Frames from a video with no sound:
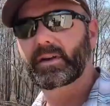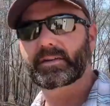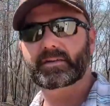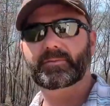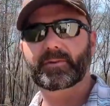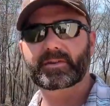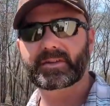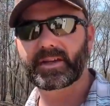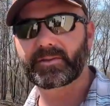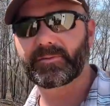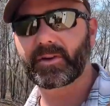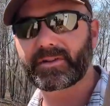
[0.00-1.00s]
So first
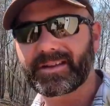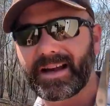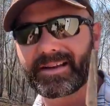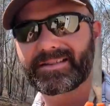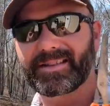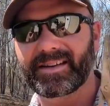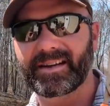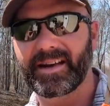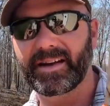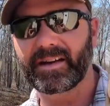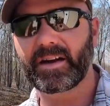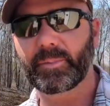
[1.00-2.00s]
things first, guys, you're gonna
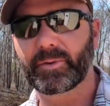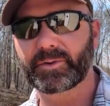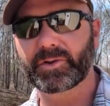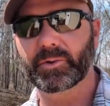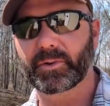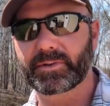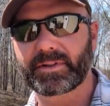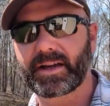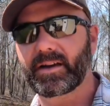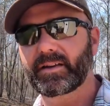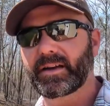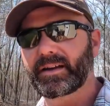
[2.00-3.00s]
need a couple tools.
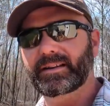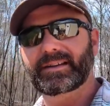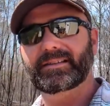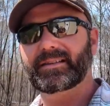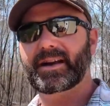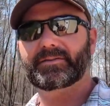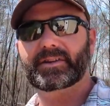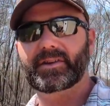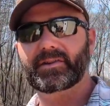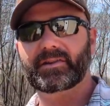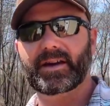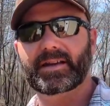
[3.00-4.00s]
Now, you don't have to
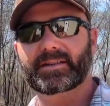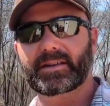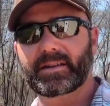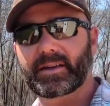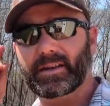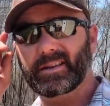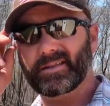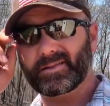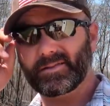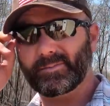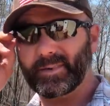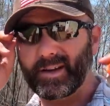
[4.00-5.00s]
go crazy and
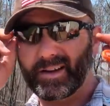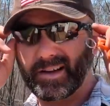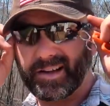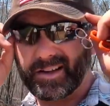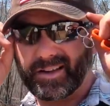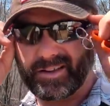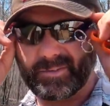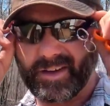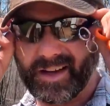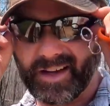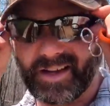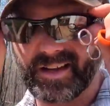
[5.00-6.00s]
there's a bug on
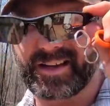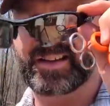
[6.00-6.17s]
my